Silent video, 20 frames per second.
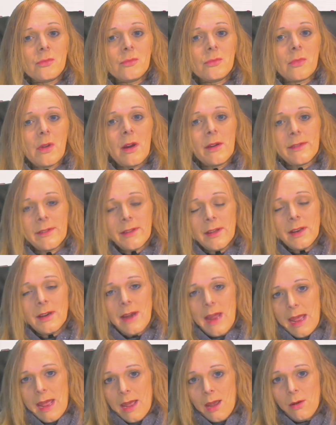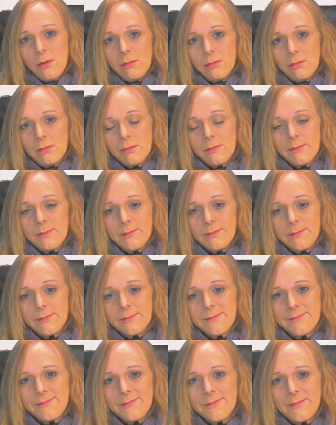I think now
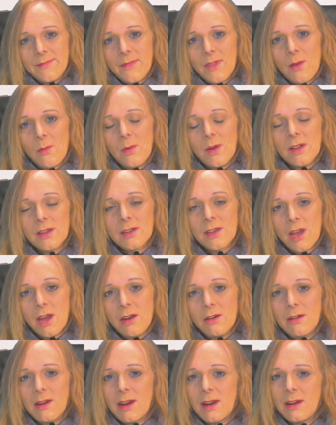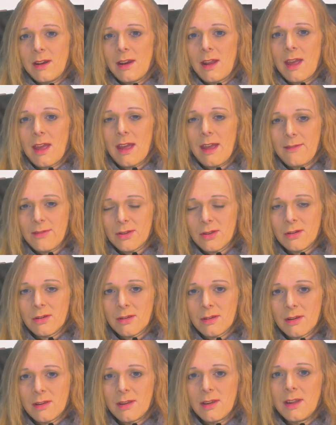we'll go and have a
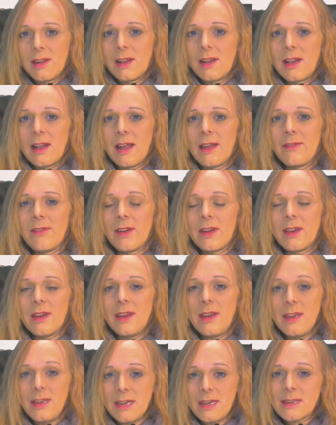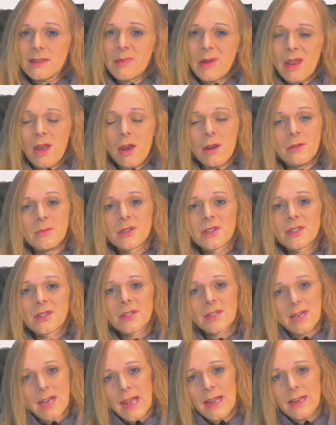look at the ESPHome
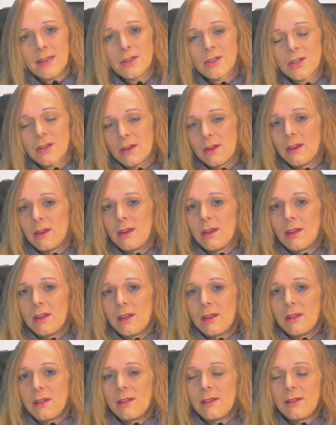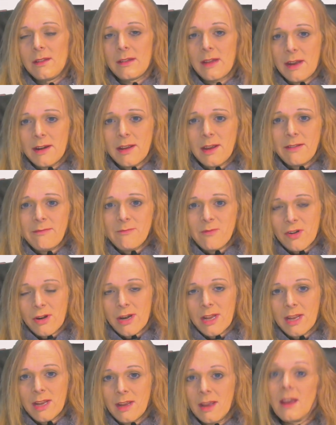sketch that I'm
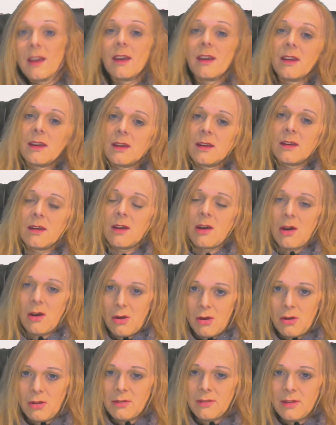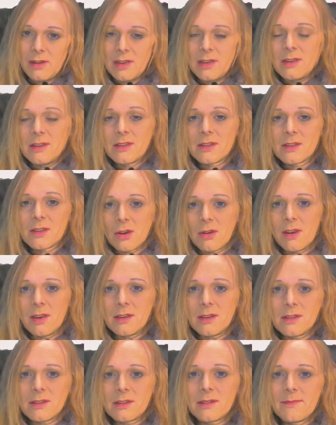running on these
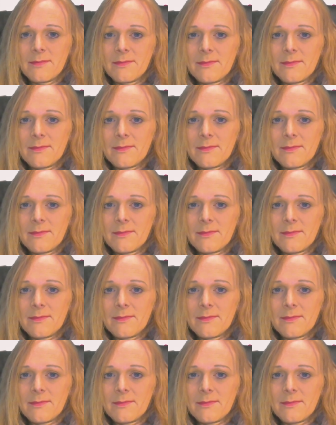sockets.